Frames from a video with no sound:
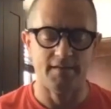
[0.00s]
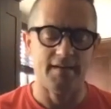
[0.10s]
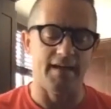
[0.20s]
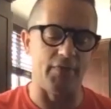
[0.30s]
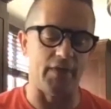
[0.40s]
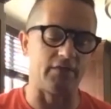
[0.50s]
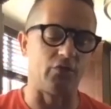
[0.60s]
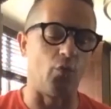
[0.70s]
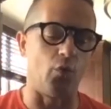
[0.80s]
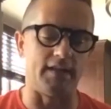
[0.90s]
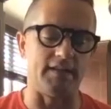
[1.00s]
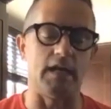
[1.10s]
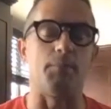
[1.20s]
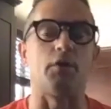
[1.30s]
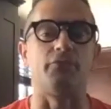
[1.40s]
And that is the whole idea
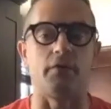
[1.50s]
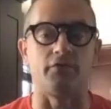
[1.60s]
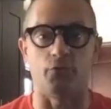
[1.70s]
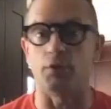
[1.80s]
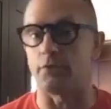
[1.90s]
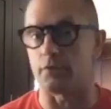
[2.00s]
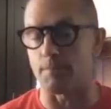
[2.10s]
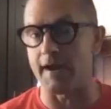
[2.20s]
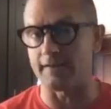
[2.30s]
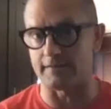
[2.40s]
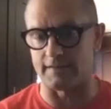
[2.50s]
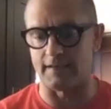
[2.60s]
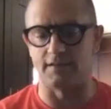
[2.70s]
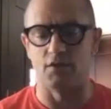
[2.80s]
about portfolio, what Michael said.